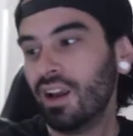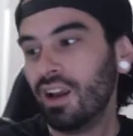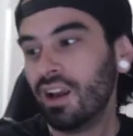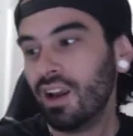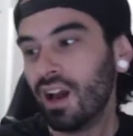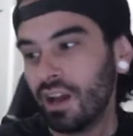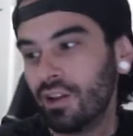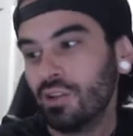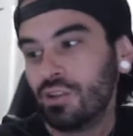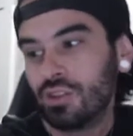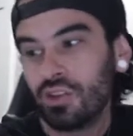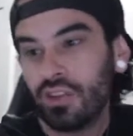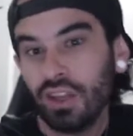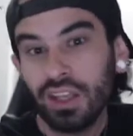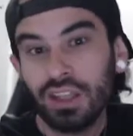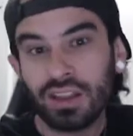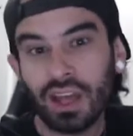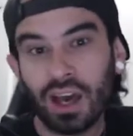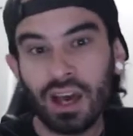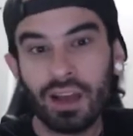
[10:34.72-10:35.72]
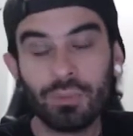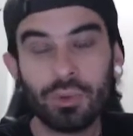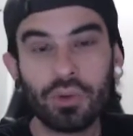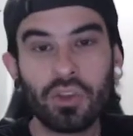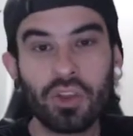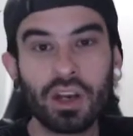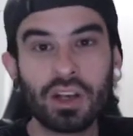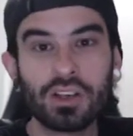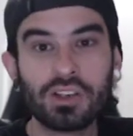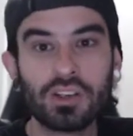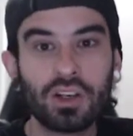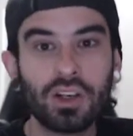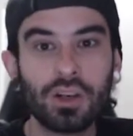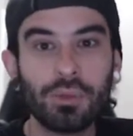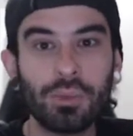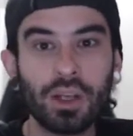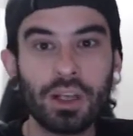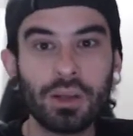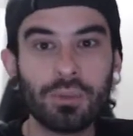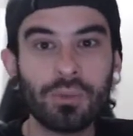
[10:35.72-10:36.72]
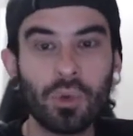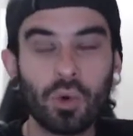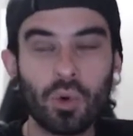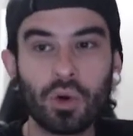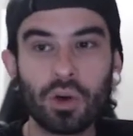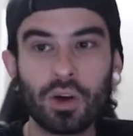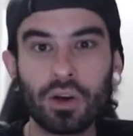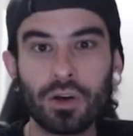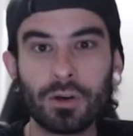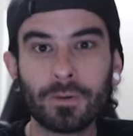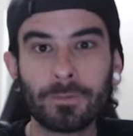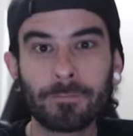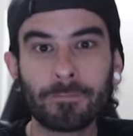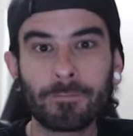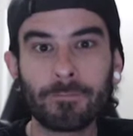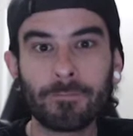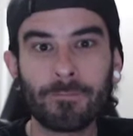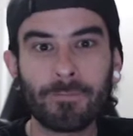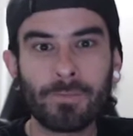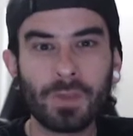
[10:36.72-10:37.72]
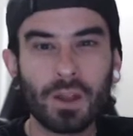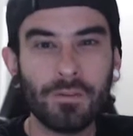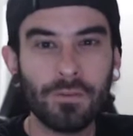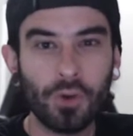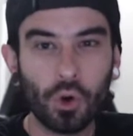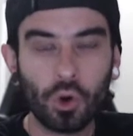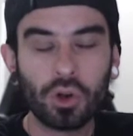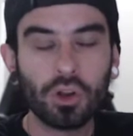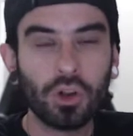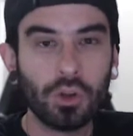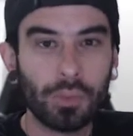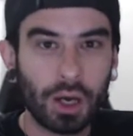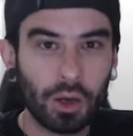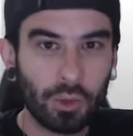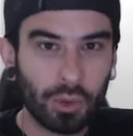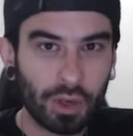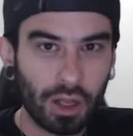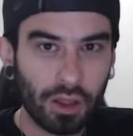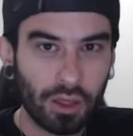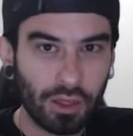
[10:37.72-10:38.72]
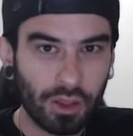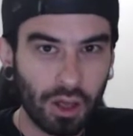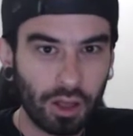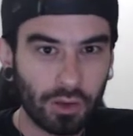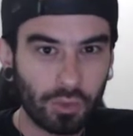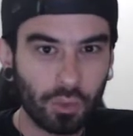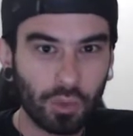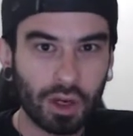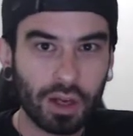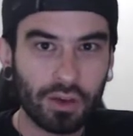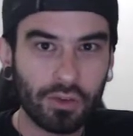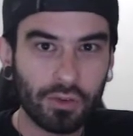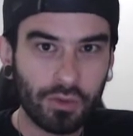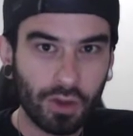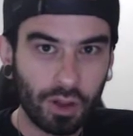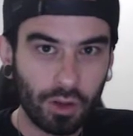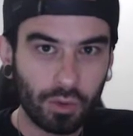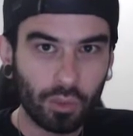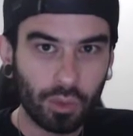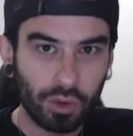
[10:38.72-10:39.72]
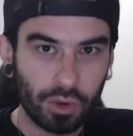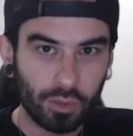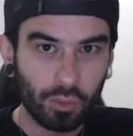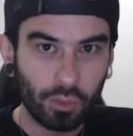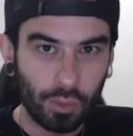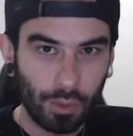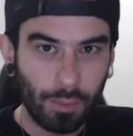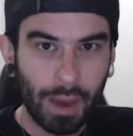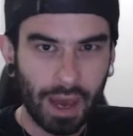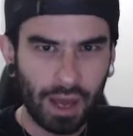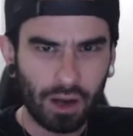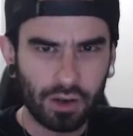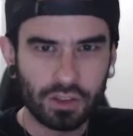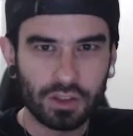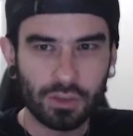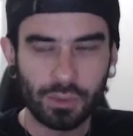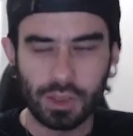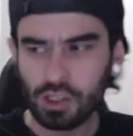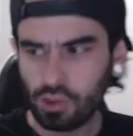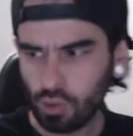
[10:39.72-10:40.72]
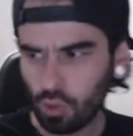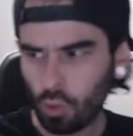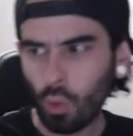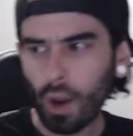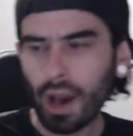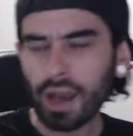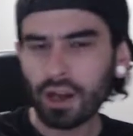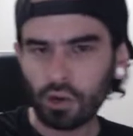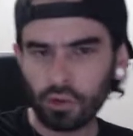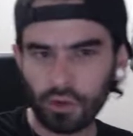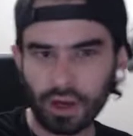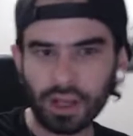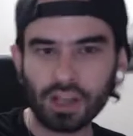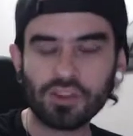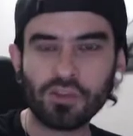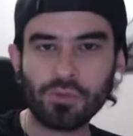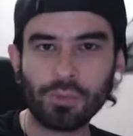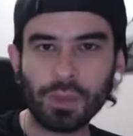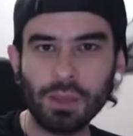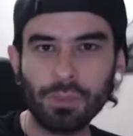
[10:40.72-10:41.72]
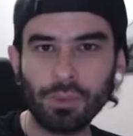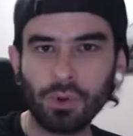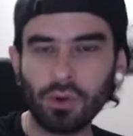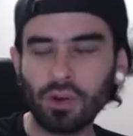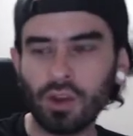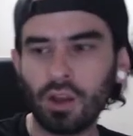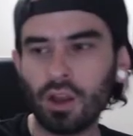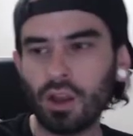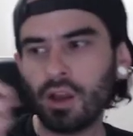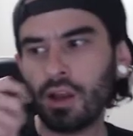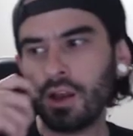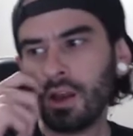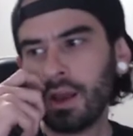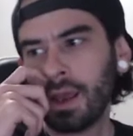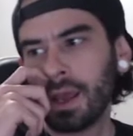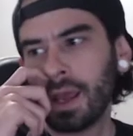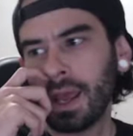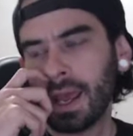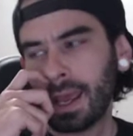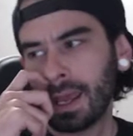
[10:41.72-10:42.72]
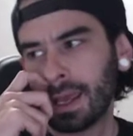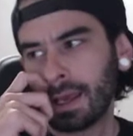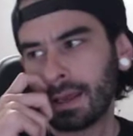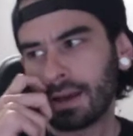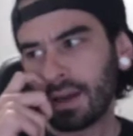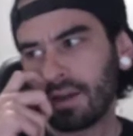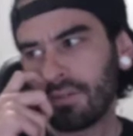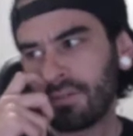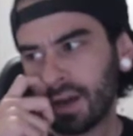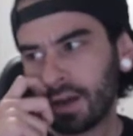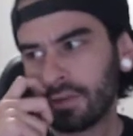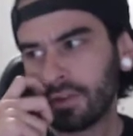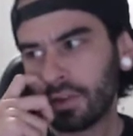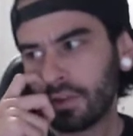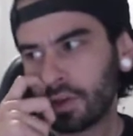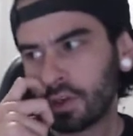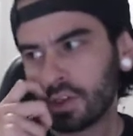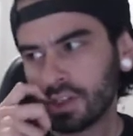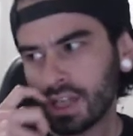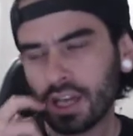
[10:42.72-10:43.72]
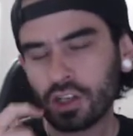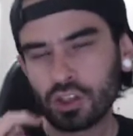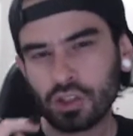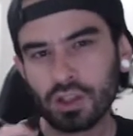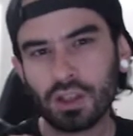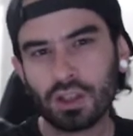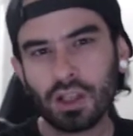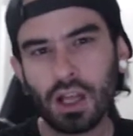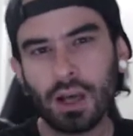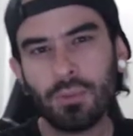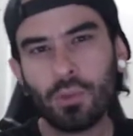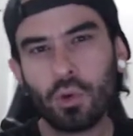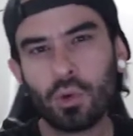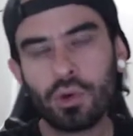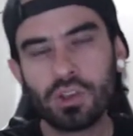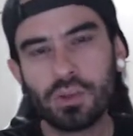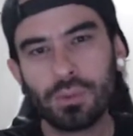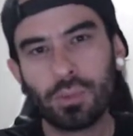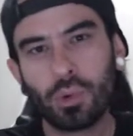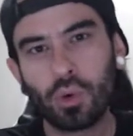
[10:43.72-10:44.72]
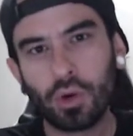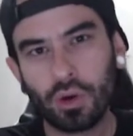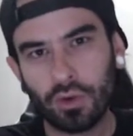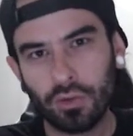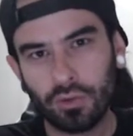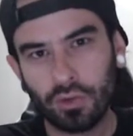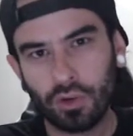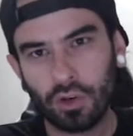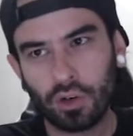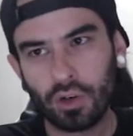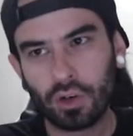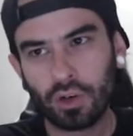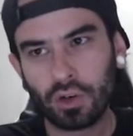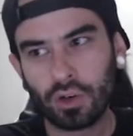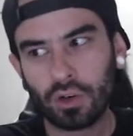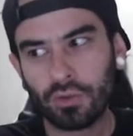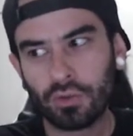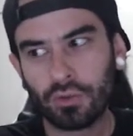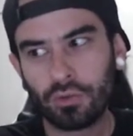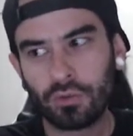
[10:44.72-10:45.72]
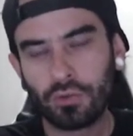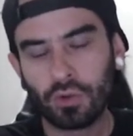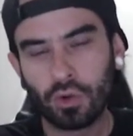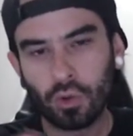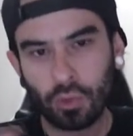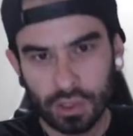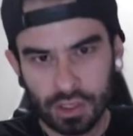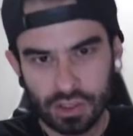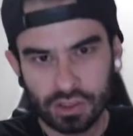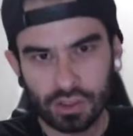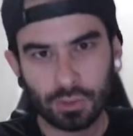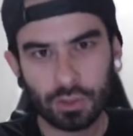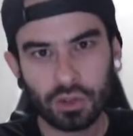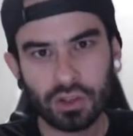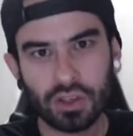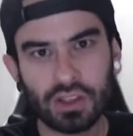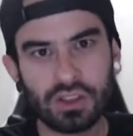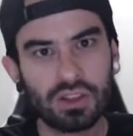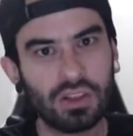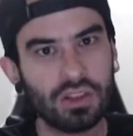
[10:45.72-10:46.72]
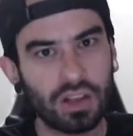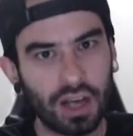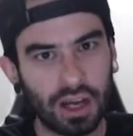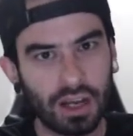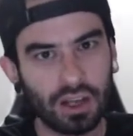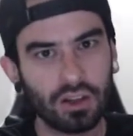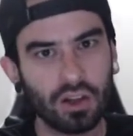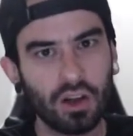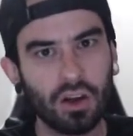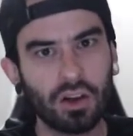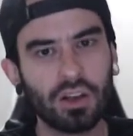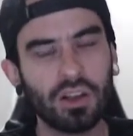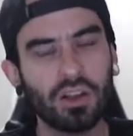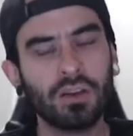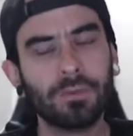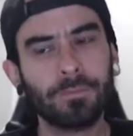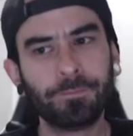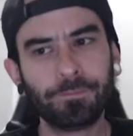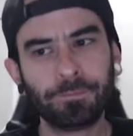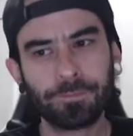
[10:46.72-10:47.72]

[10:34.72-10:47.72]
I used to think that, but then I started being more vocal about what I thought and what I felt and what mattered to me to a wider range of people. And I found that there's actually a lot more support for reasonableness and dialogue and